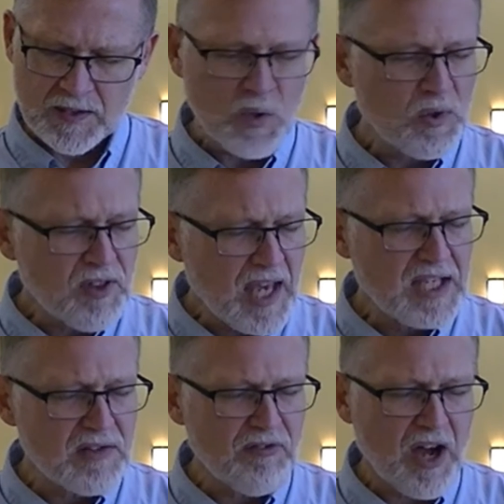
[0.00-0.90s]
So we
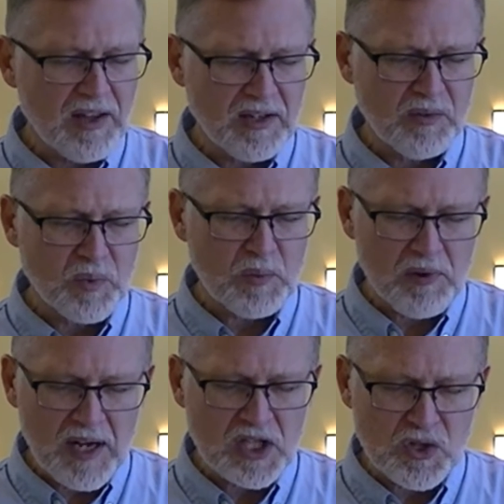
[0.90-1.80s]
thank you, Father. We
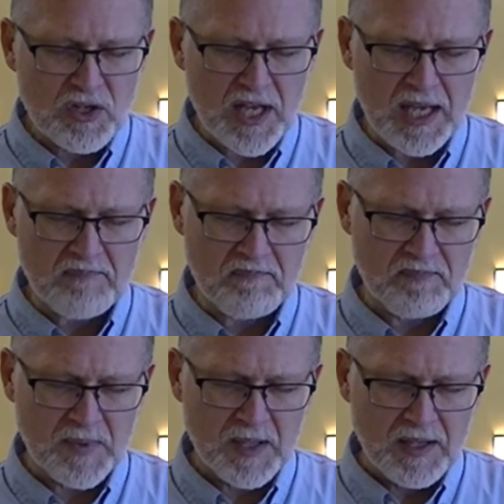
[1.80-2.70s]
praise your name,
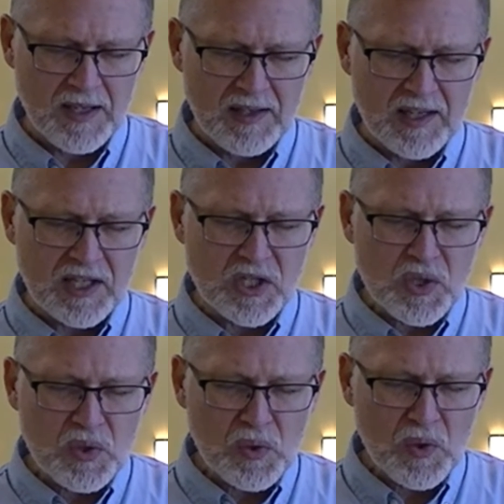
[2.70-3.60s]
that
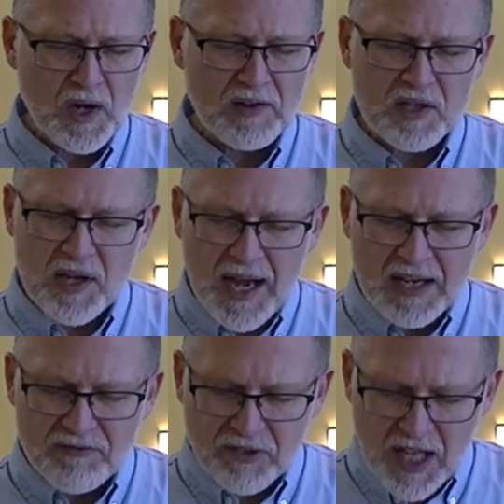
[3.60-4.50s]
you are the
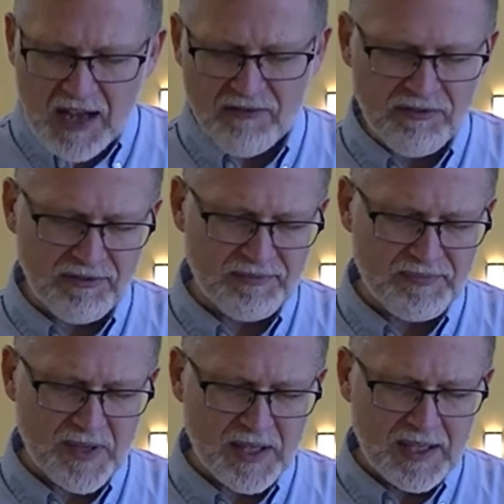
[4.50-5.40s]
God of love.
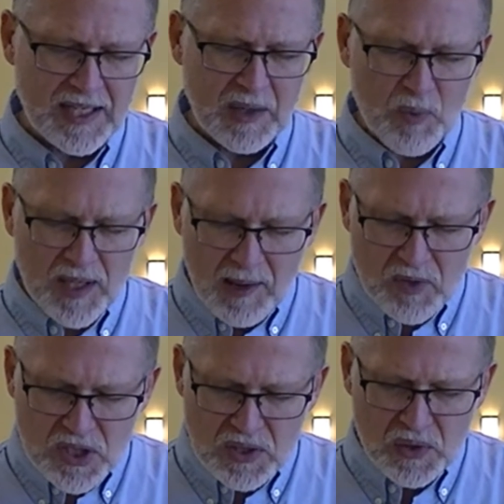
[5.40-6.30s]
And we come
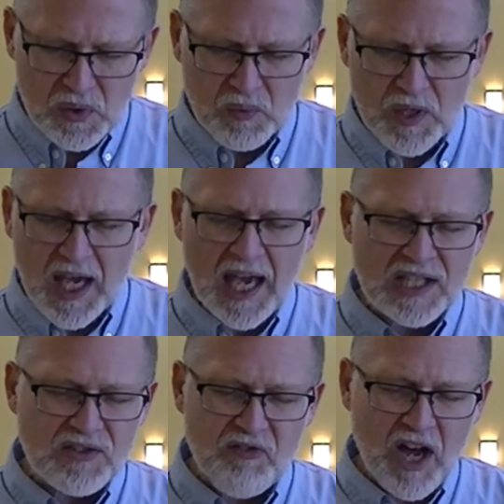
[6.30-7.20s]
to you and we
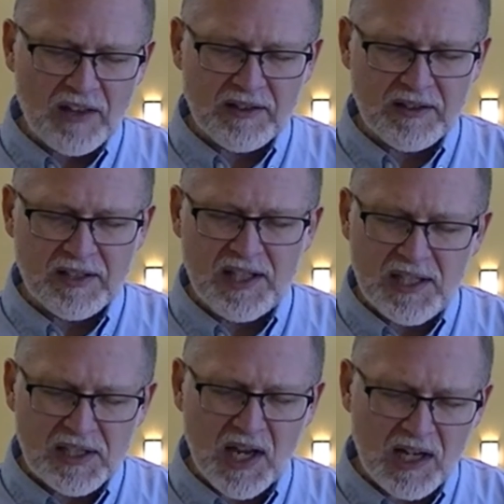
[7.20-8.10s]
ask, Father,
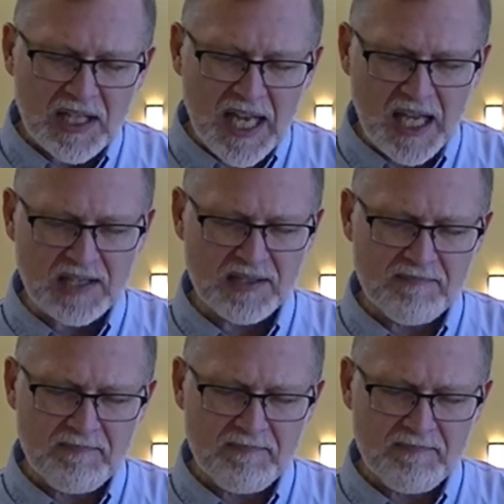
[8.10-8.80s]
heal our land.